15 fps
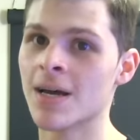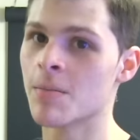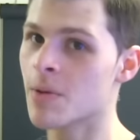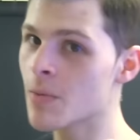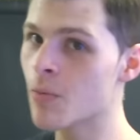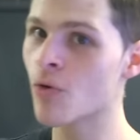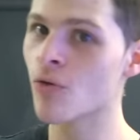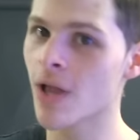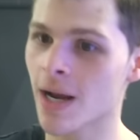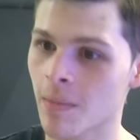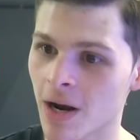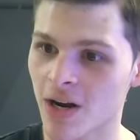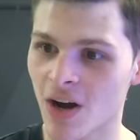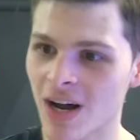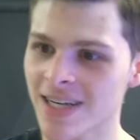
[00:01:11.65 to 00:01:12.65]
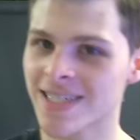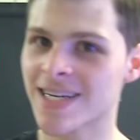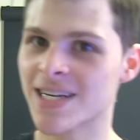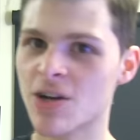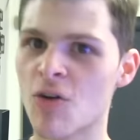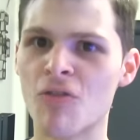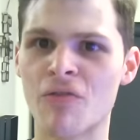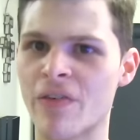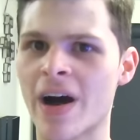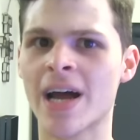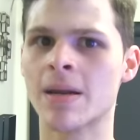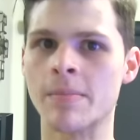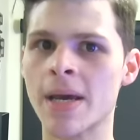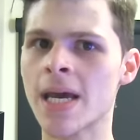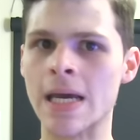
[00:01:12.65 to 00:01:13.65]
People who like my content don't
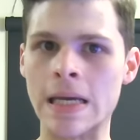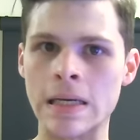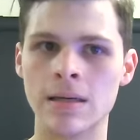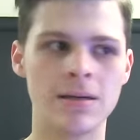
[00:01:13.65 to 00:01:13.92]
find me.